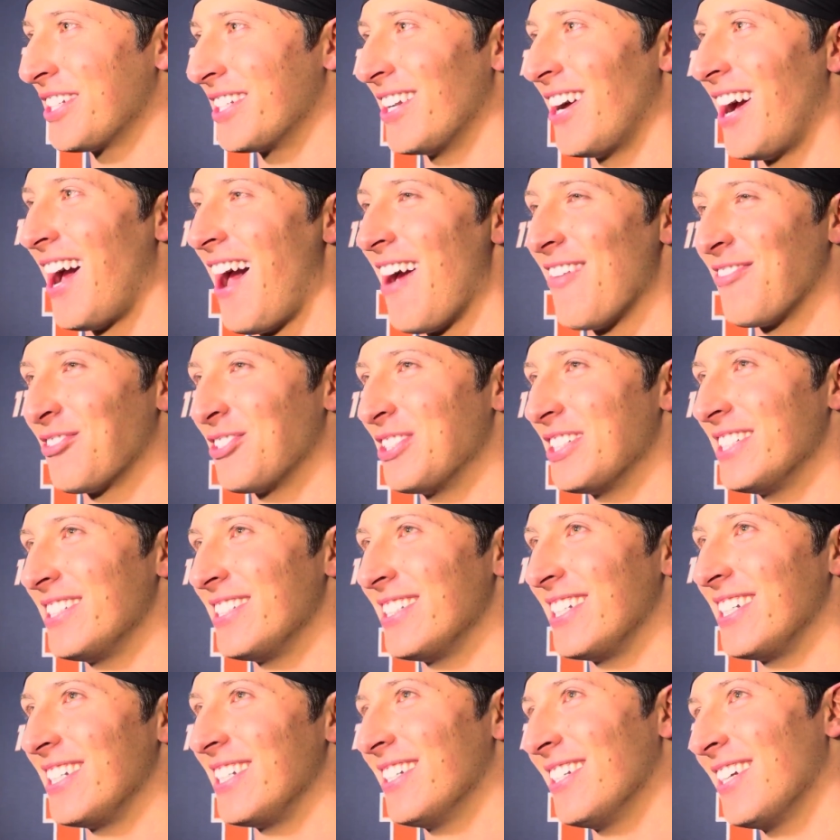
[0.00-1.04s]
You know, I haven't really
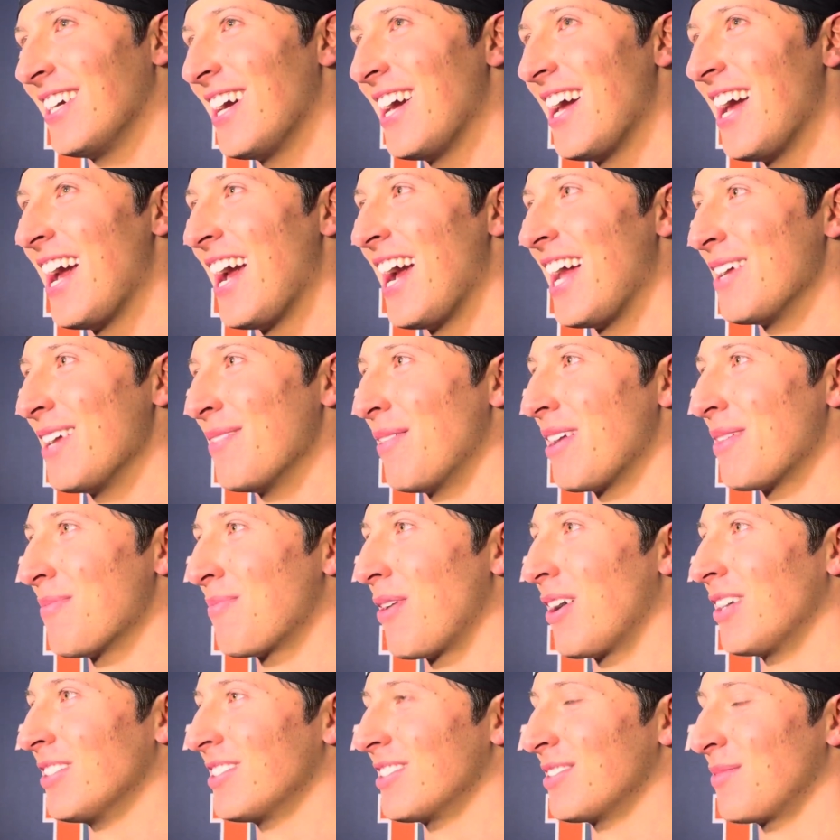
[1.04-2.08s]
seen anybody in
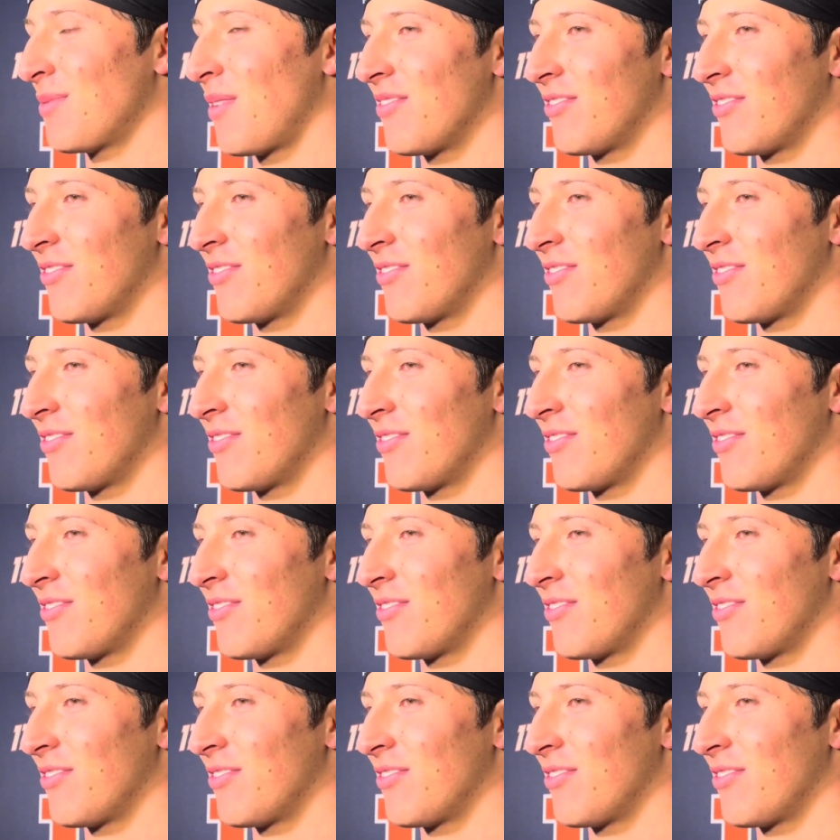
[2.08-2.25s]
person. My